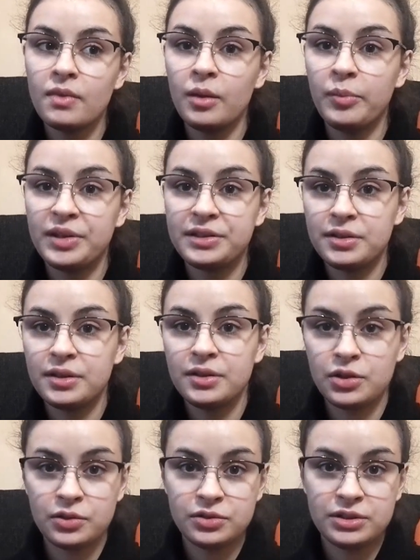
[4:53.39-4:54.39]
but
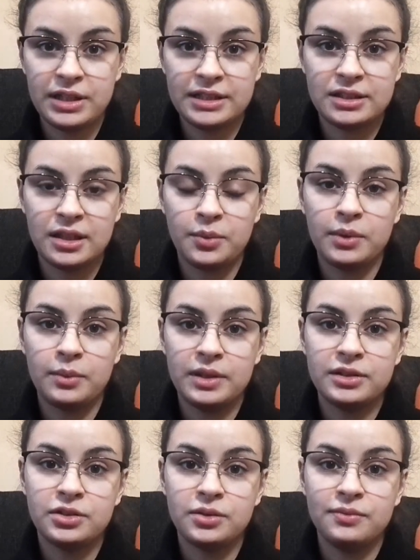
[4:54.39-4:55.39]
those days that we
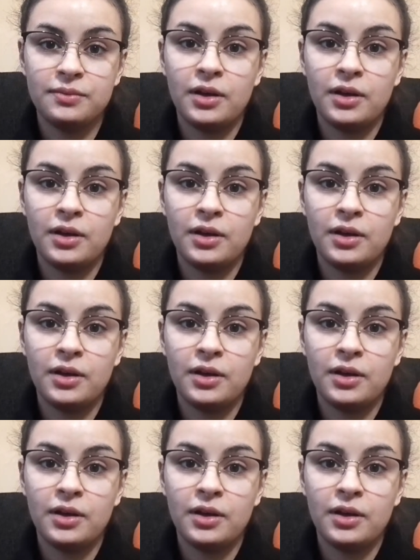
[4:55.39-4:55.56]
went to